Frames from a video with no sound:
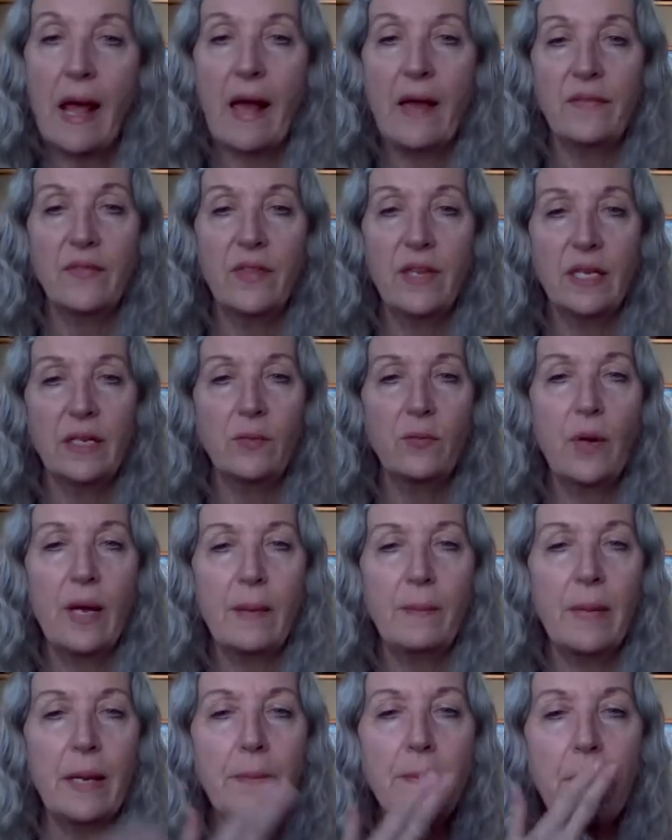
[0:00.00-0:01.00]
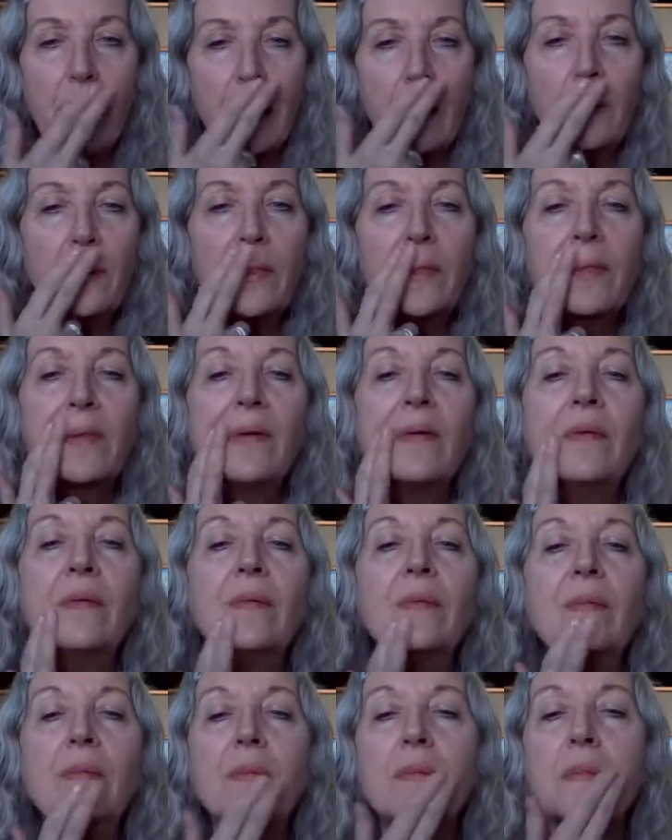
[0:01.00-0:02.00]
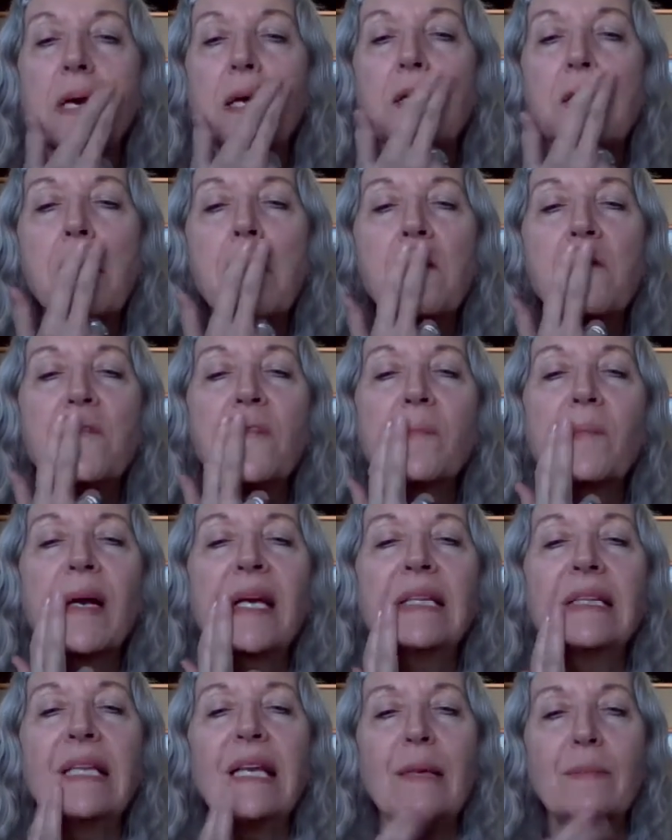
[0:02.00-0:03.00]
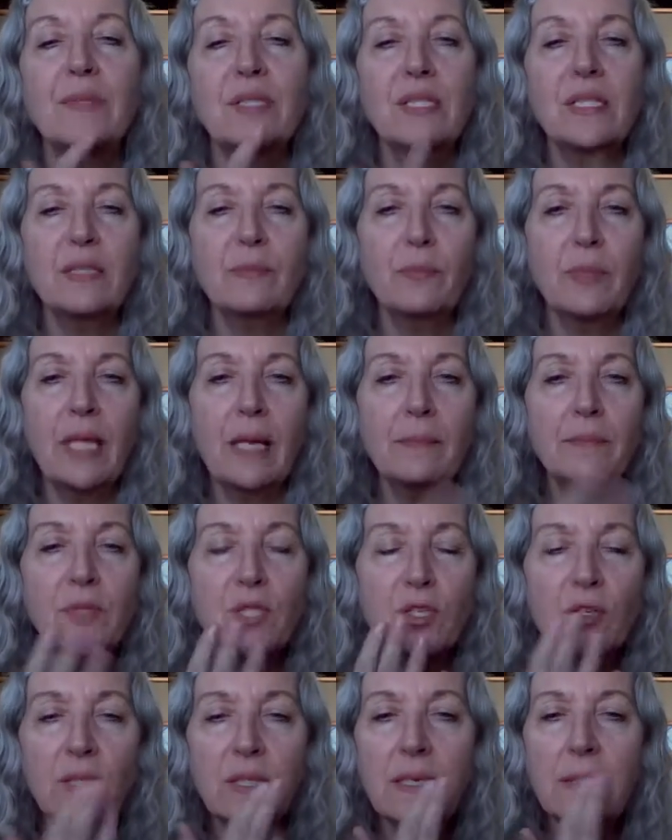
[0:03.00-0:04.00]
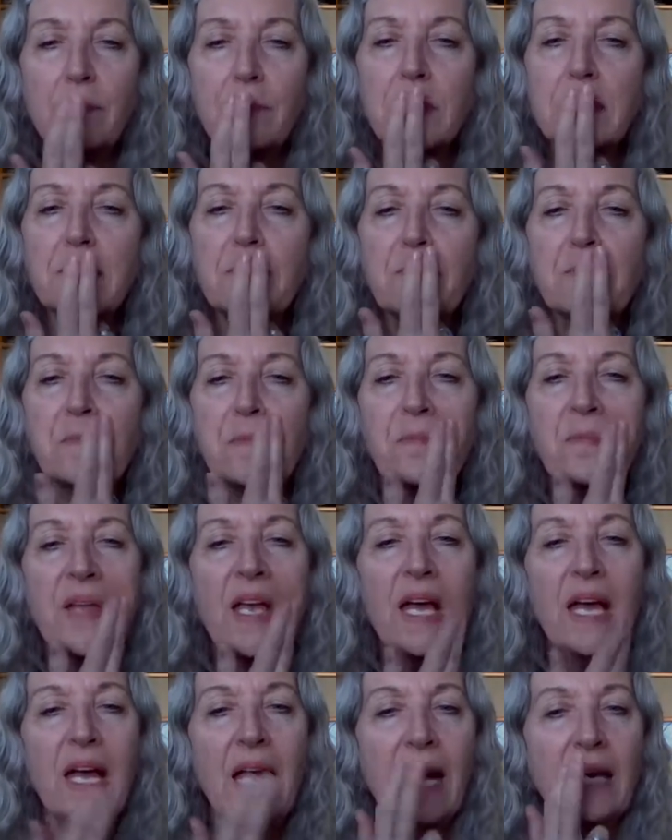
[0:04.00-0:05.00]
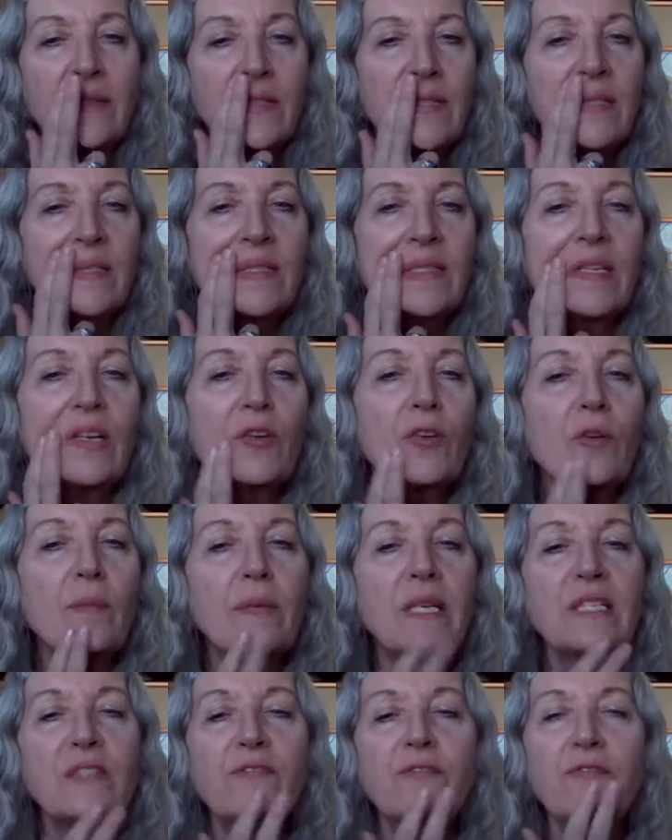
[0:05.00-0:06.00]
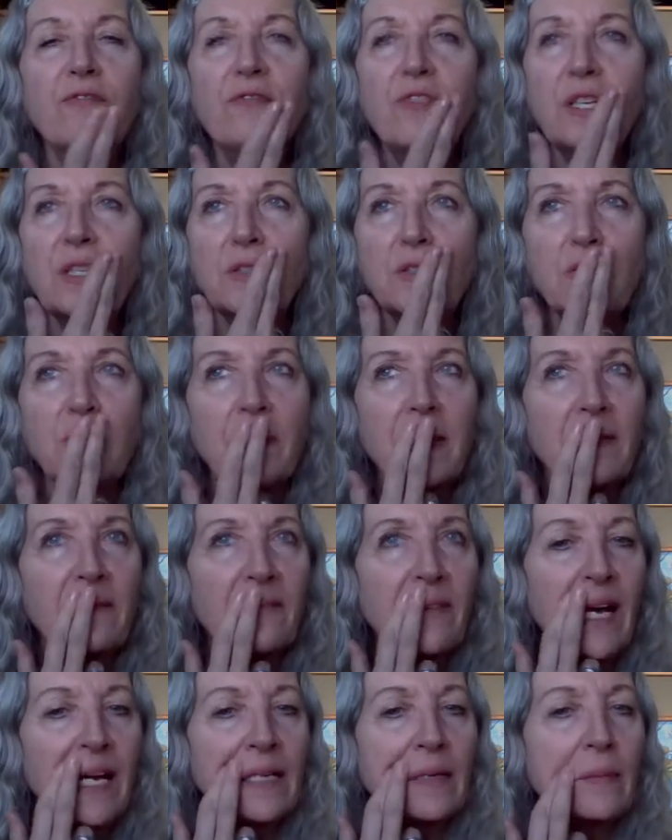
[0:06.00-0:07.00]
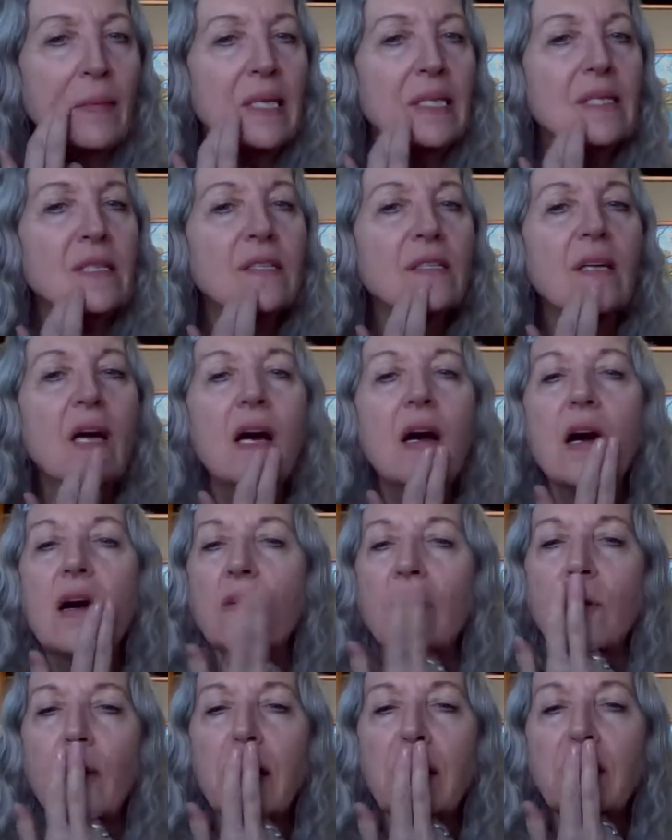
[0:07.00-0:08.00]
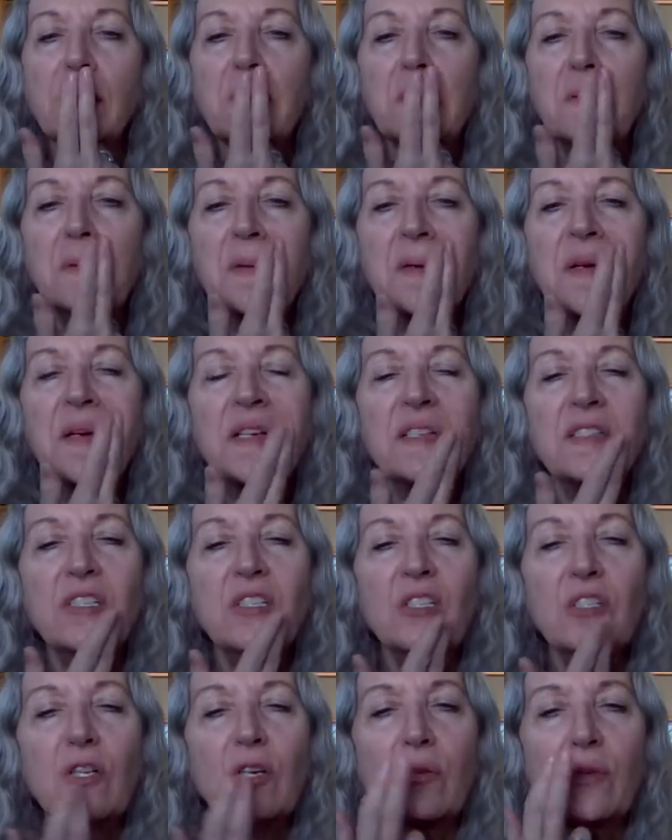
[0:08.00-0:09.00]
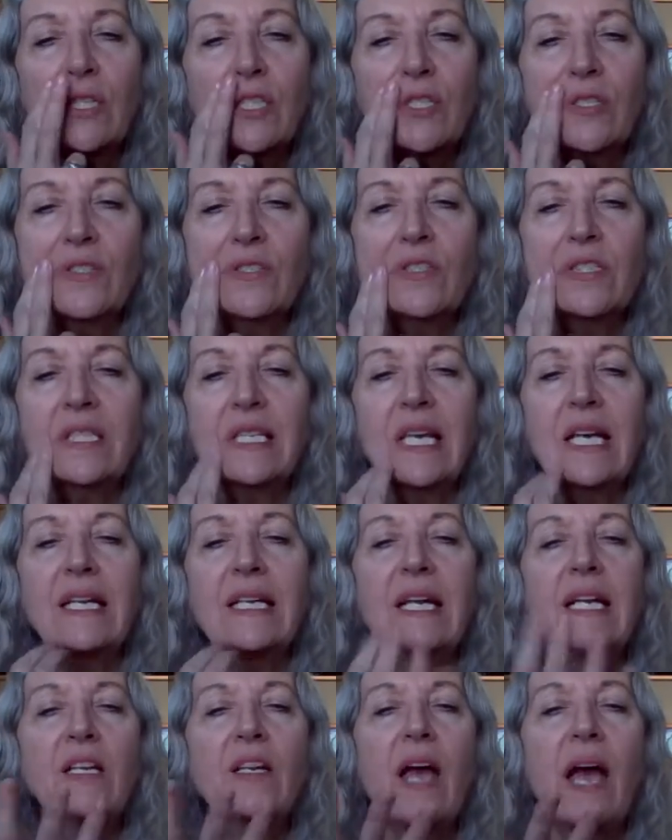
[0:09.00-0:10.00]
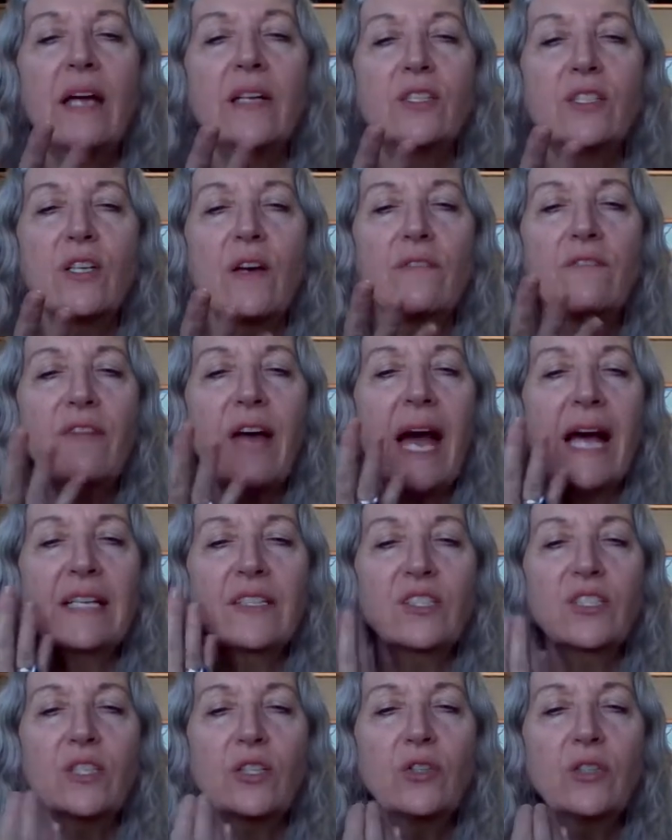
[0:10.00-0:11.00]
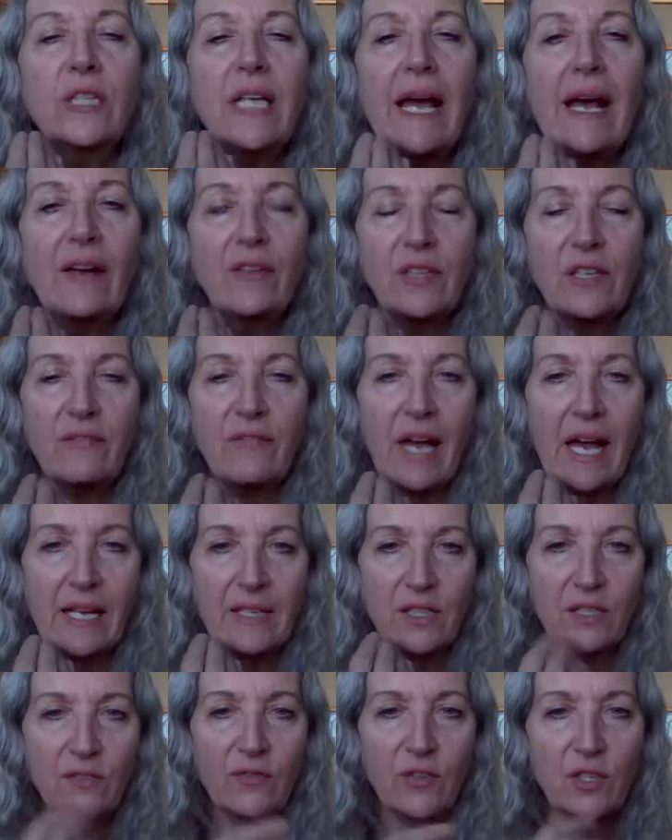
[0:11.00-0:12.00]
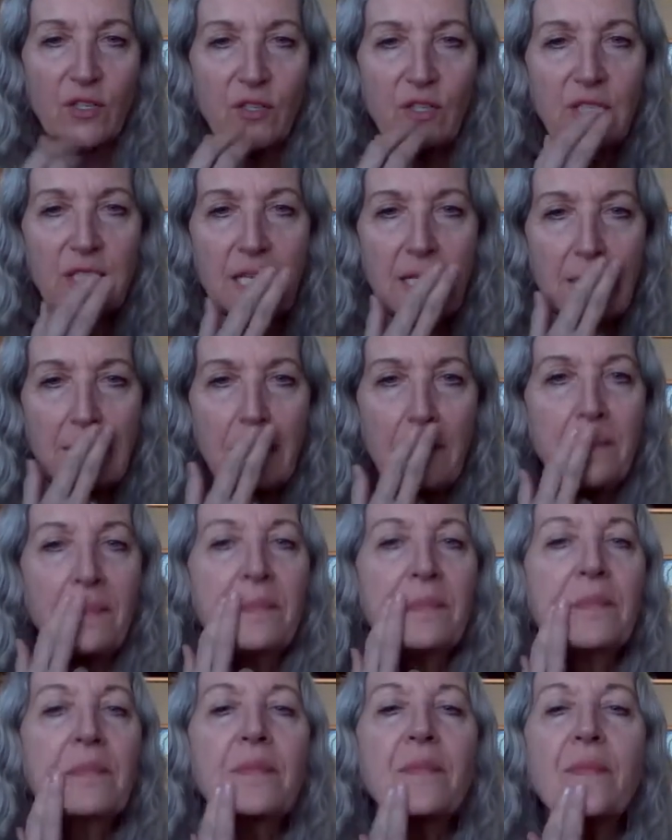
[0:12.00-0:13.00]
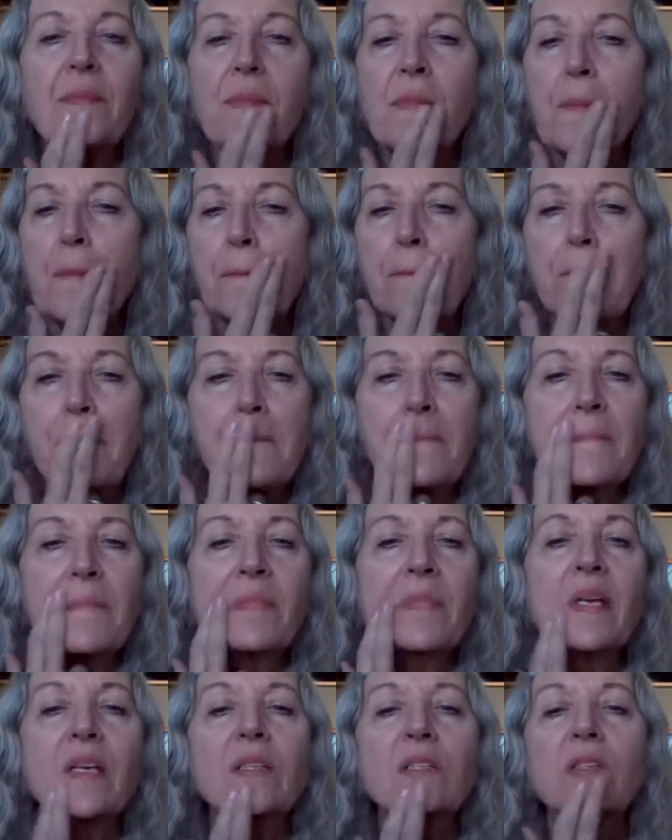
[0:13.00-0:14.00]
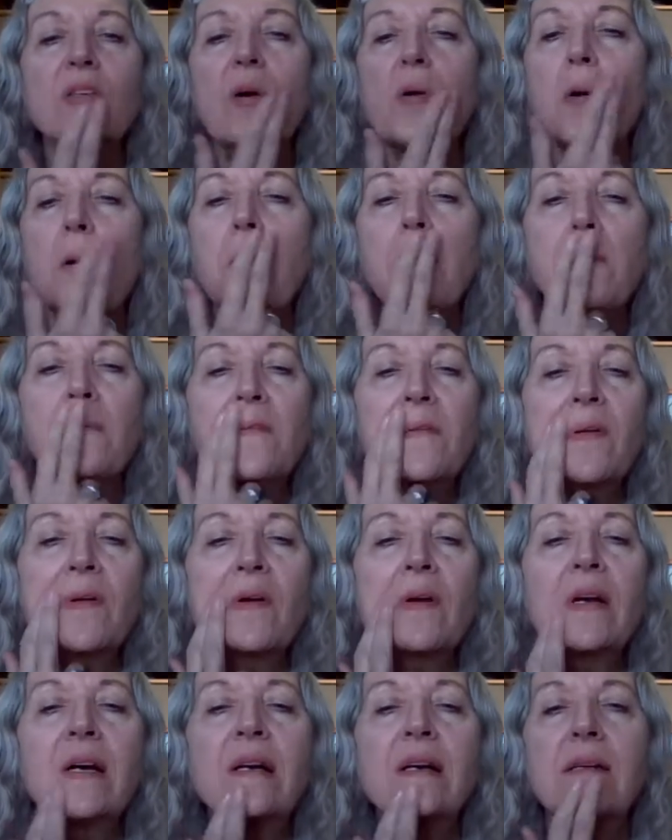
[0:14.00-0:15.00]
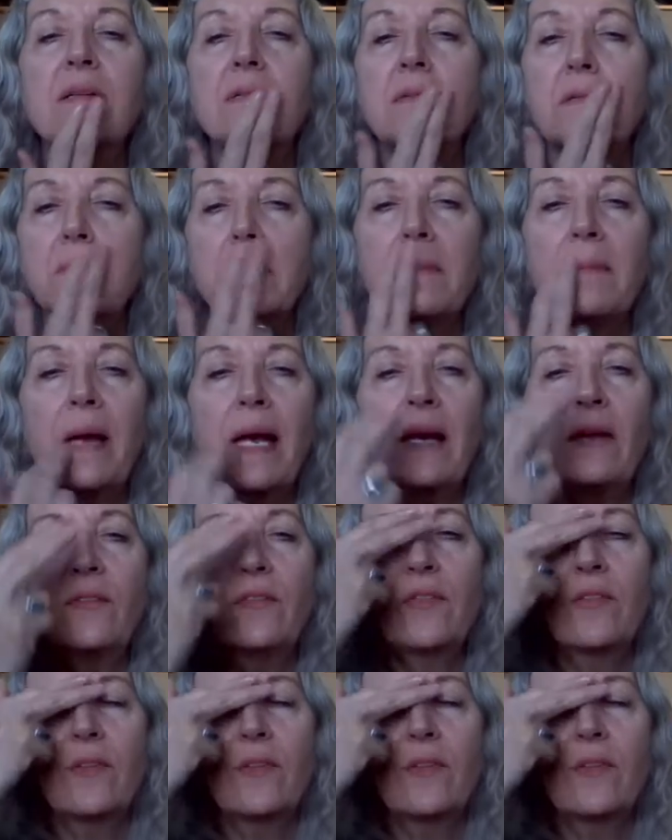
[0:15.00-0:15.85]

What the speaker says: and then around my mouth and over my lips. This plumps your lips, and the serum is filled with vitamins for you to nourish your skin and fats, good healthy fats for your skin. So over the mouth,